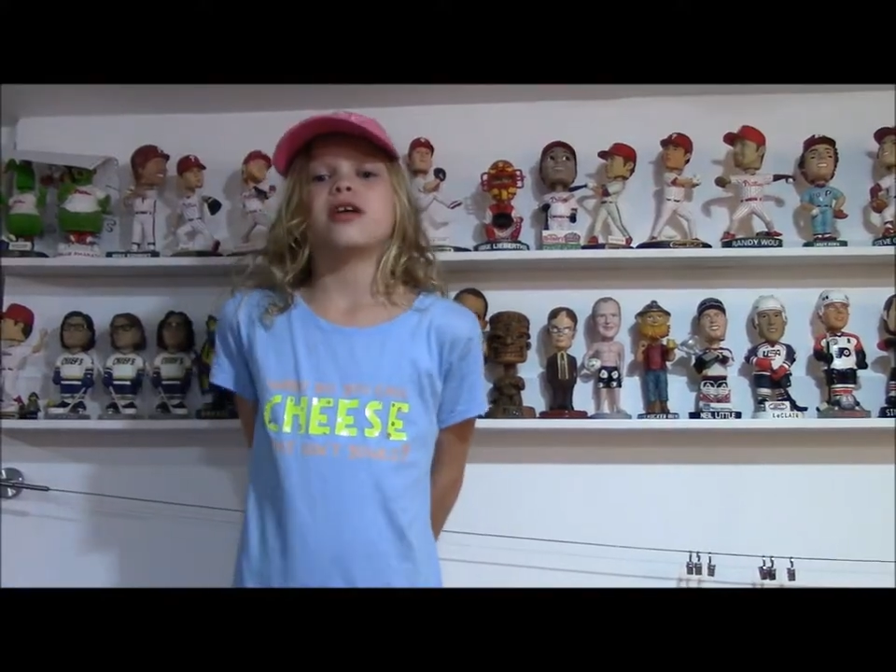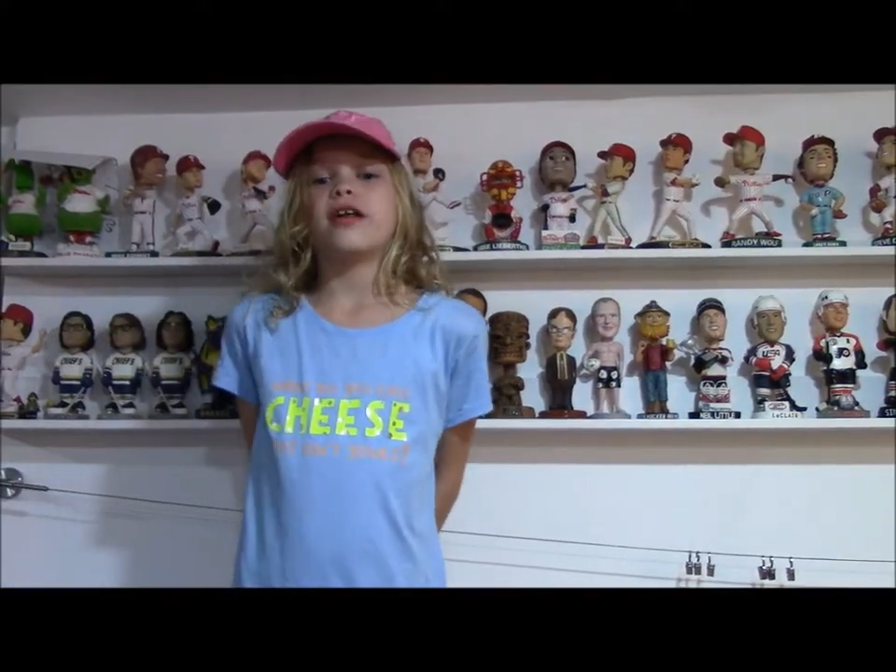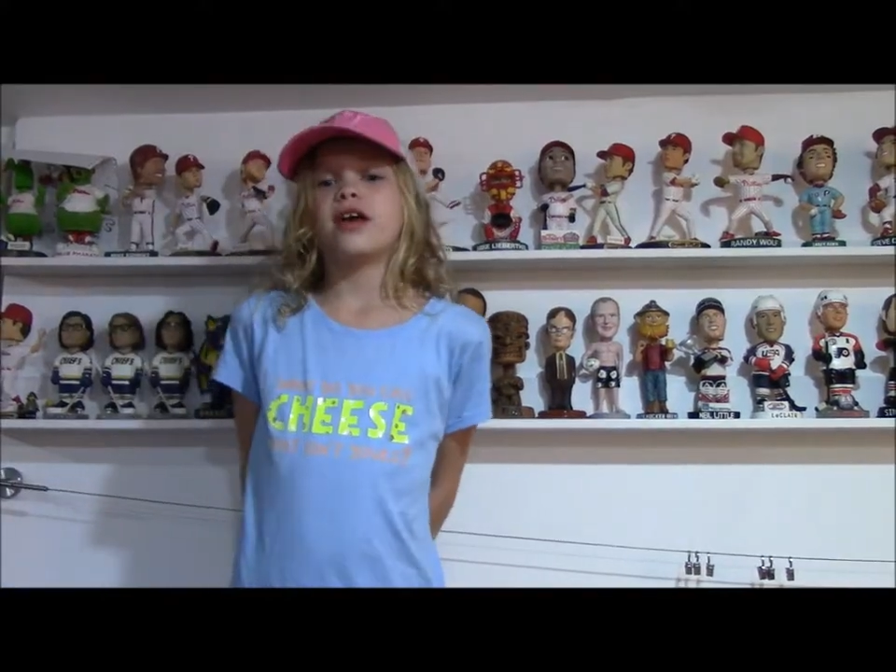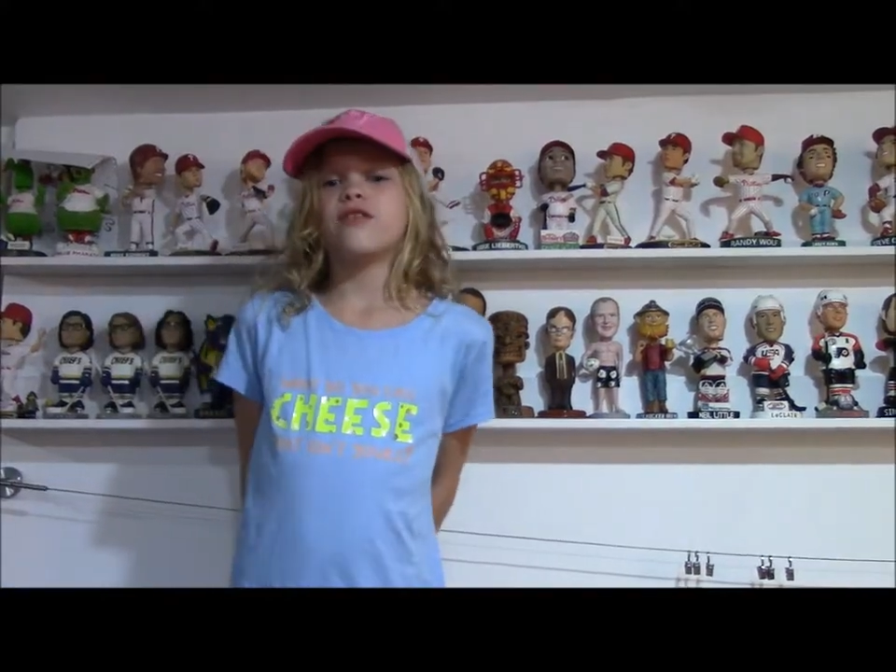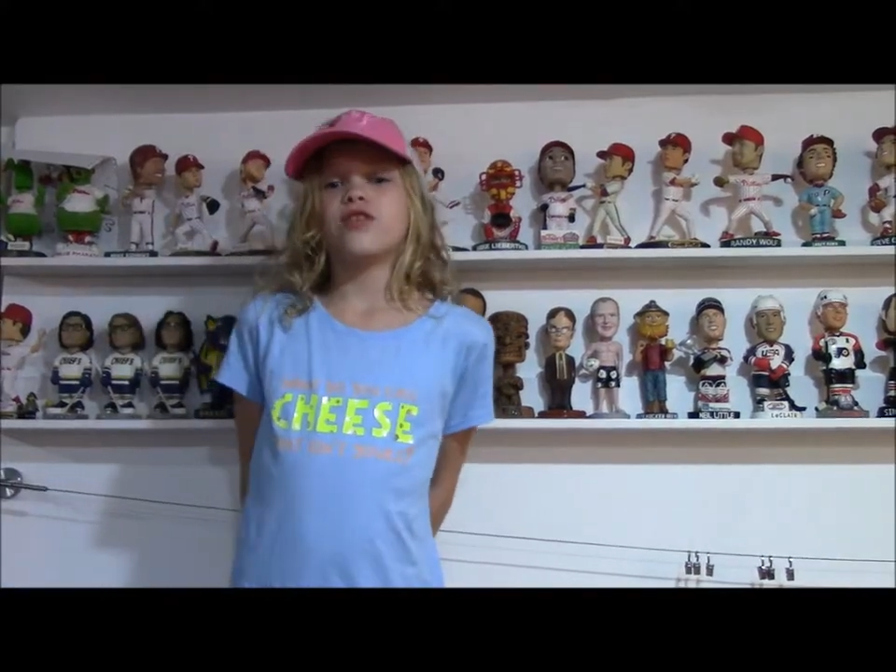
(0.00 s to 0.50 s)
and
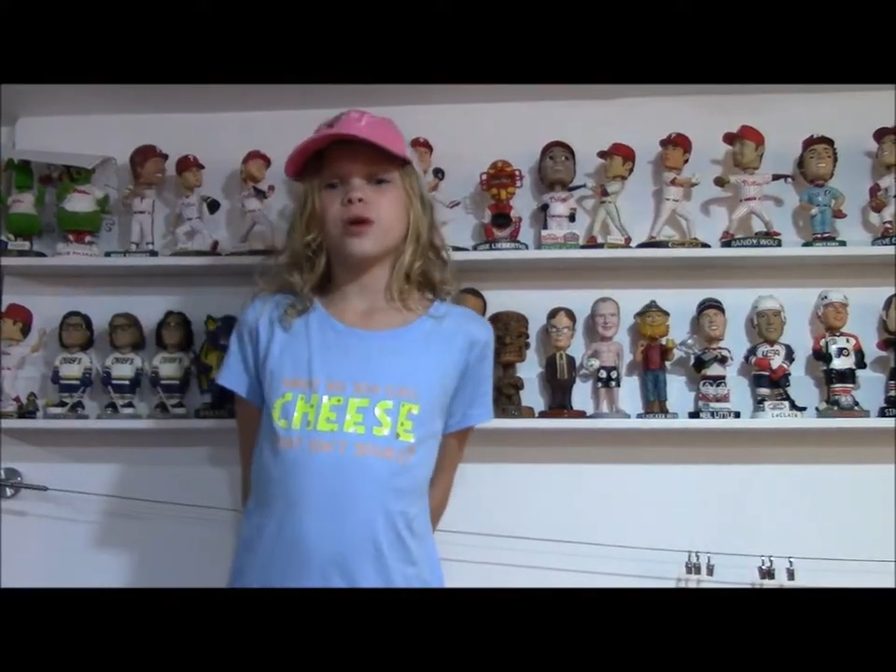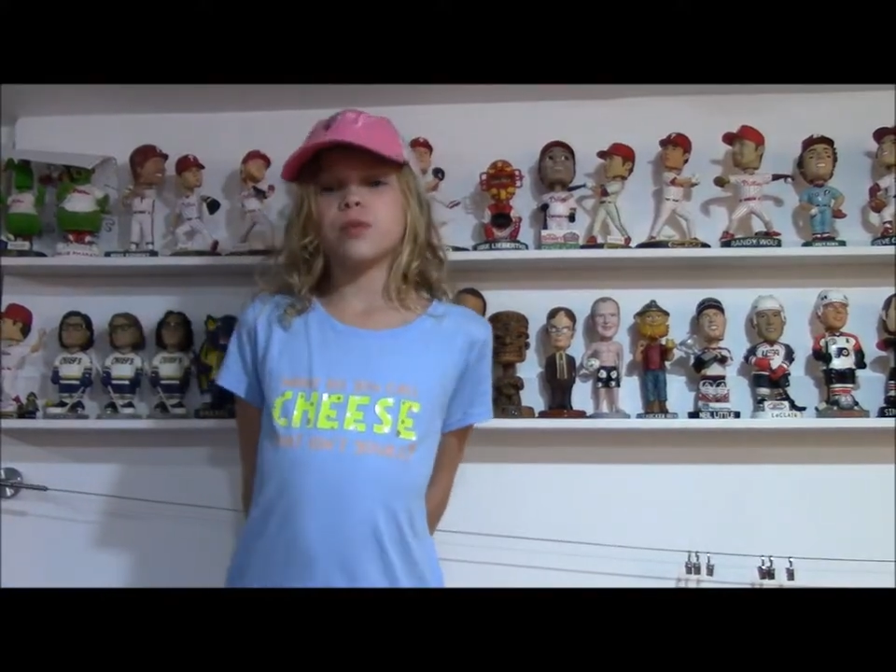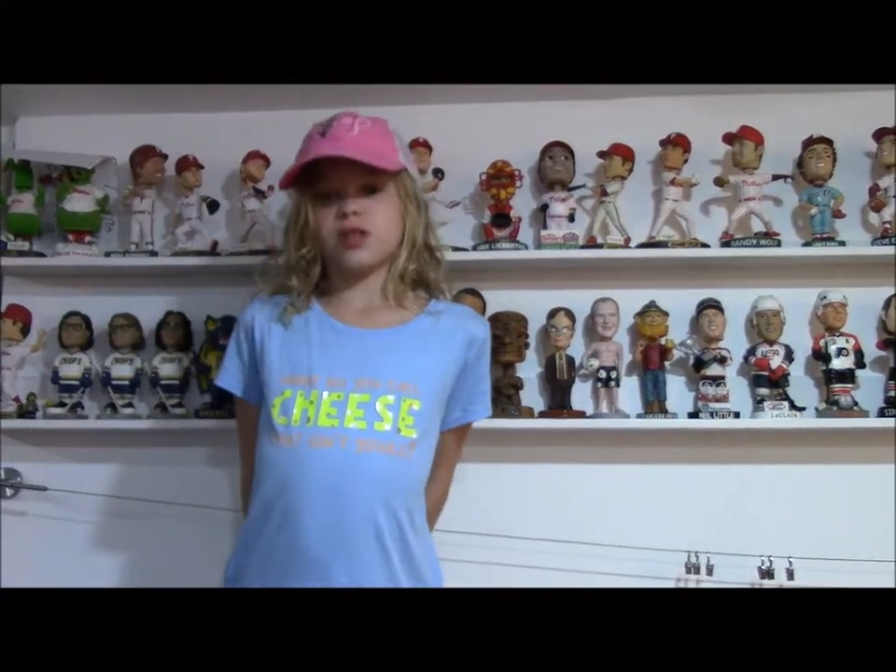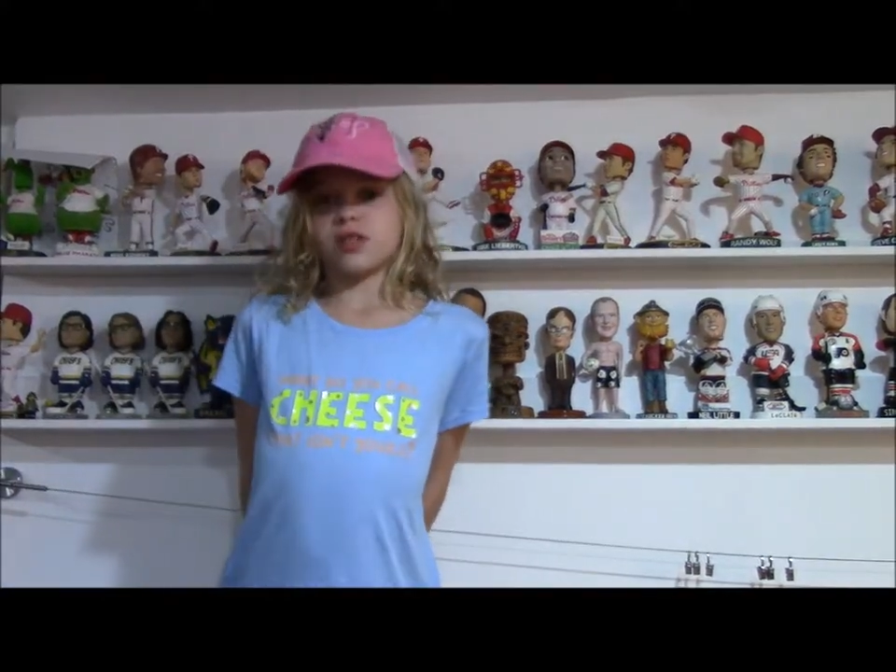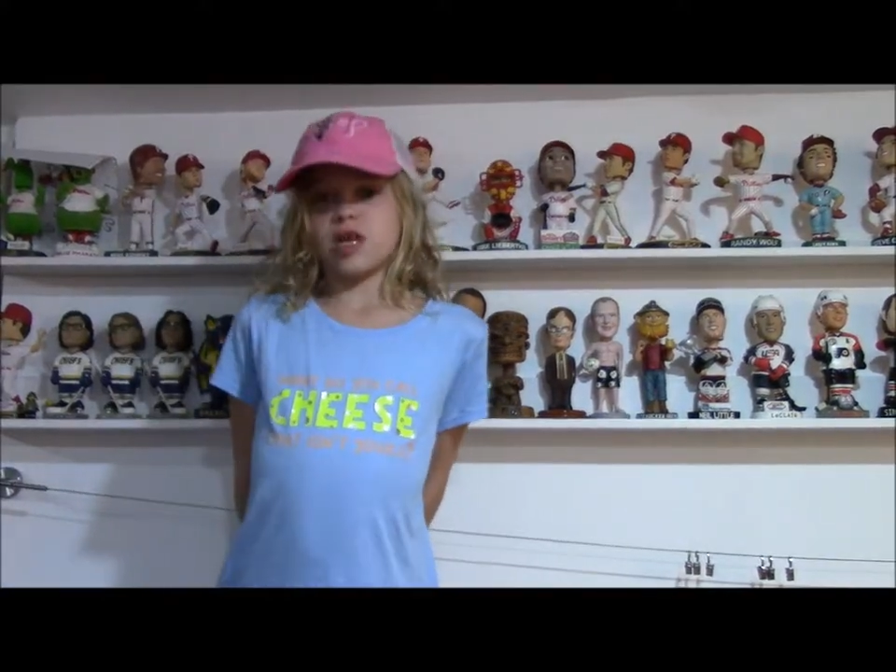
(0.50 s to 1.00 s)
if your
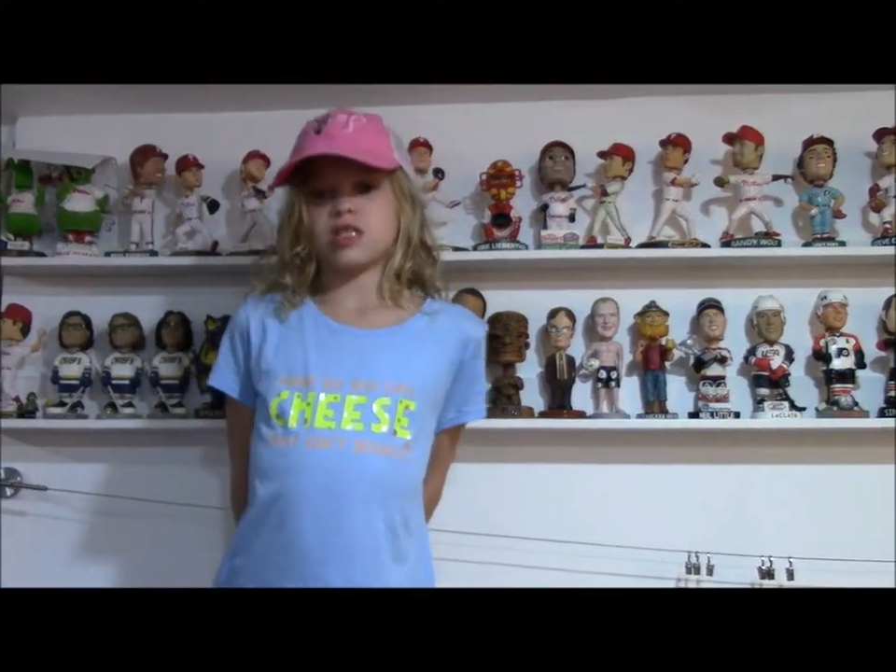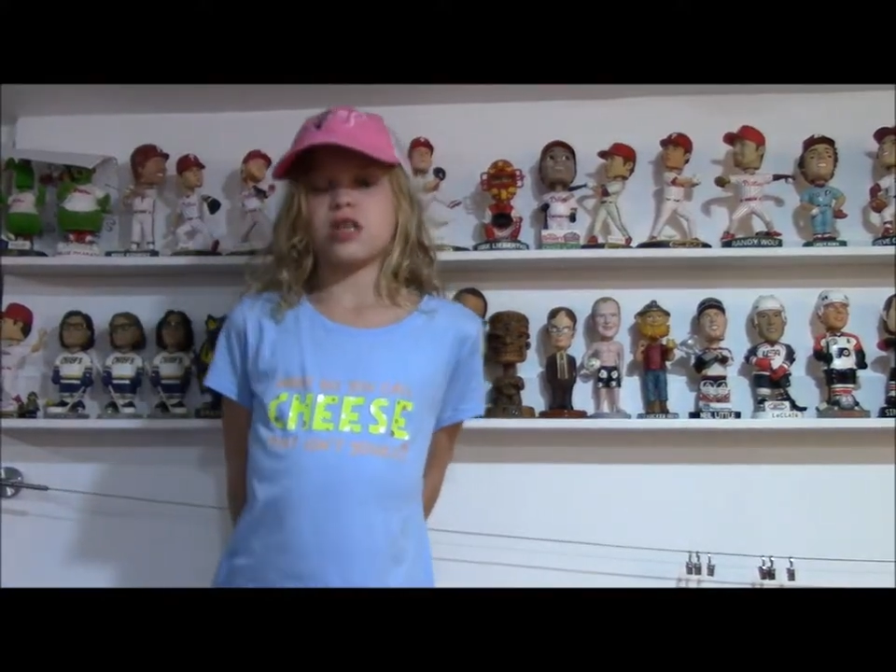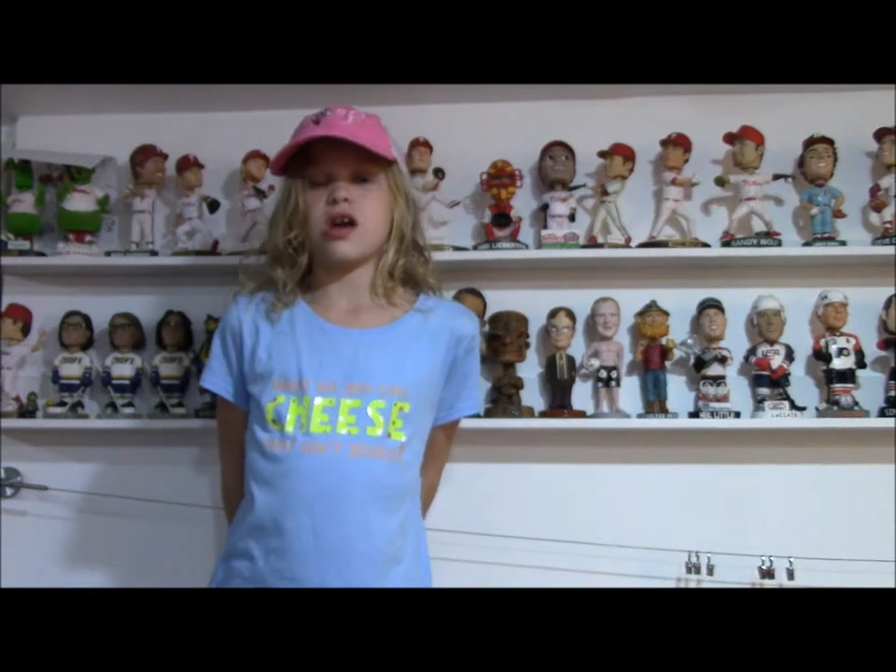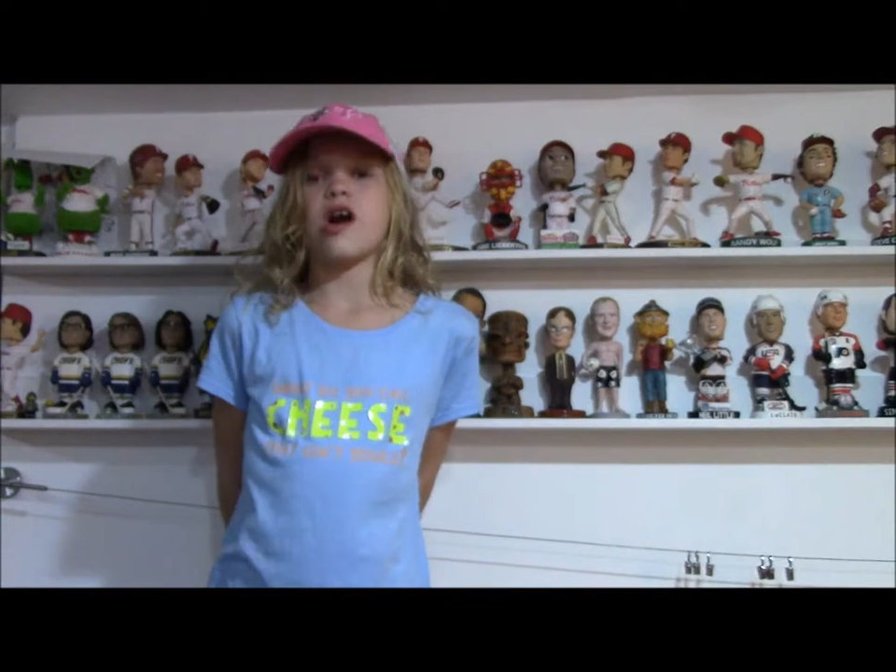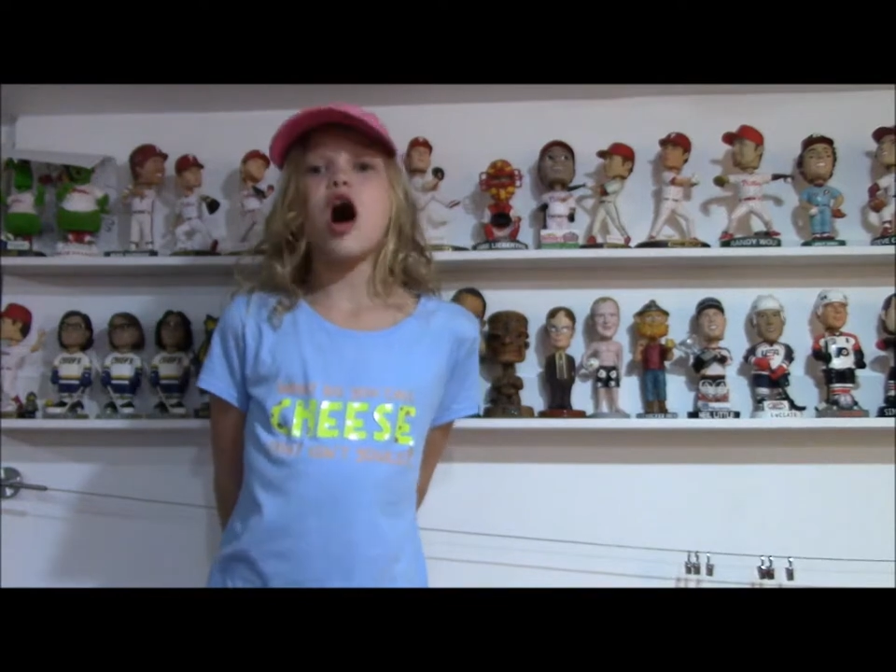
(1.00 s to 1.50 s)
birthday is today,